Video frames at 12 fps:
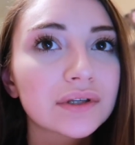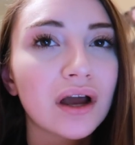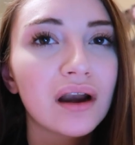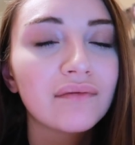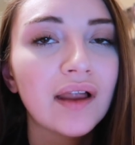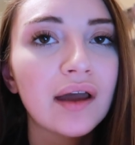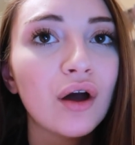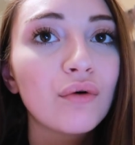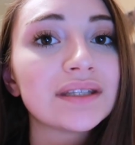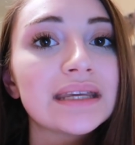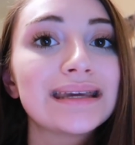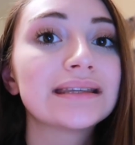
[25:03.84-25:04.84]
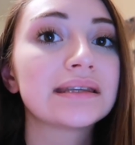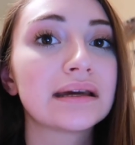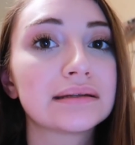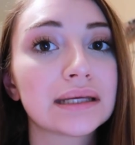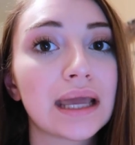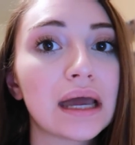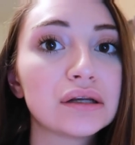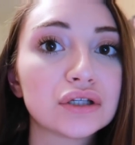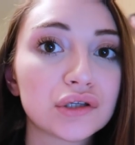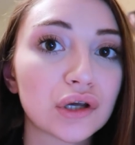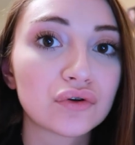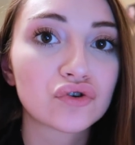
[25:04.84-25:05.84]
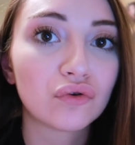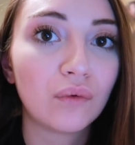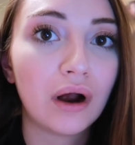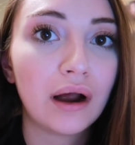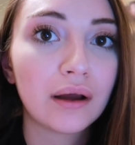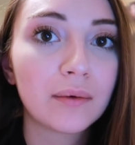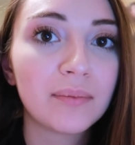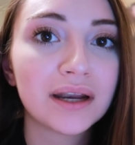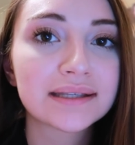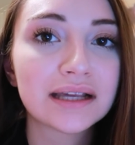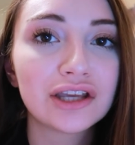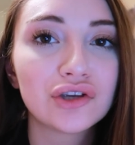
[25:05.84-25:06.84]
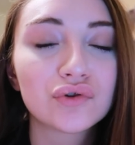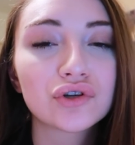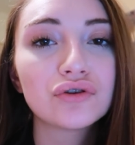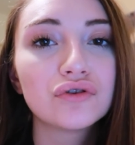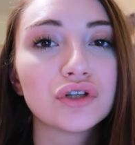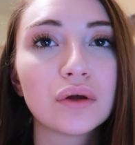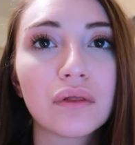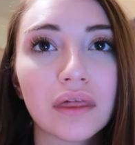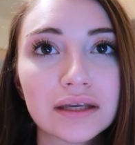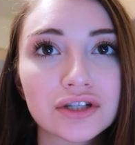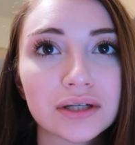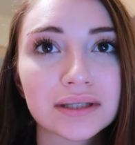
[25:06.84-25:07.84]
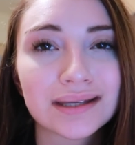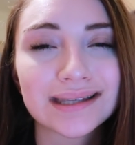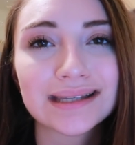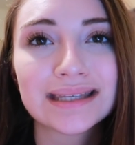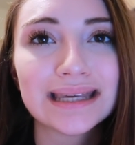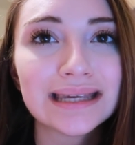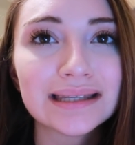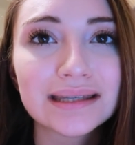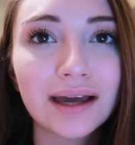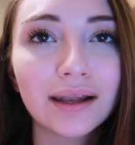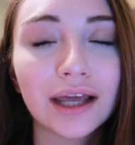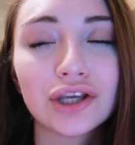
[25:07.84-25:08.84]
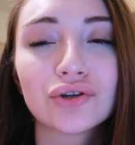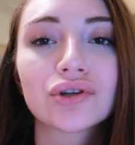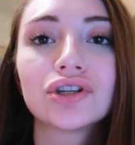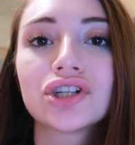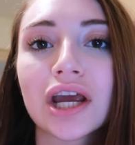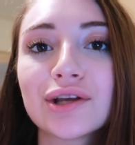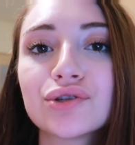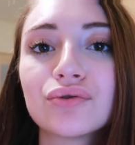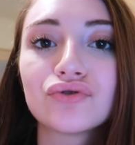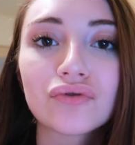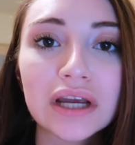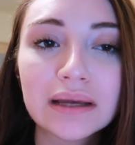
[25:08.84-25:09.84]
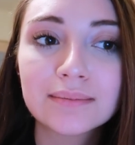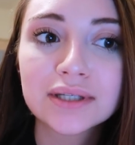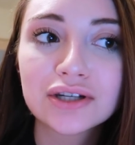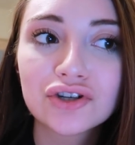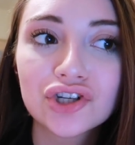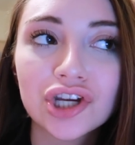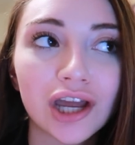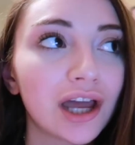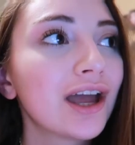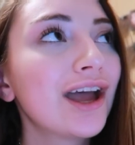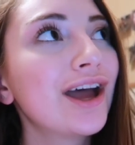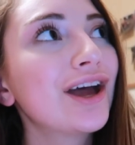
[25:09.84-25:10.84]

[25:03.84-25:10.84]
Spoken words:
It was kind of like, oh, it's easier to get into social work, but it's like, you shouldn't do things just because it's easier. Like you should chase your dreams and shit.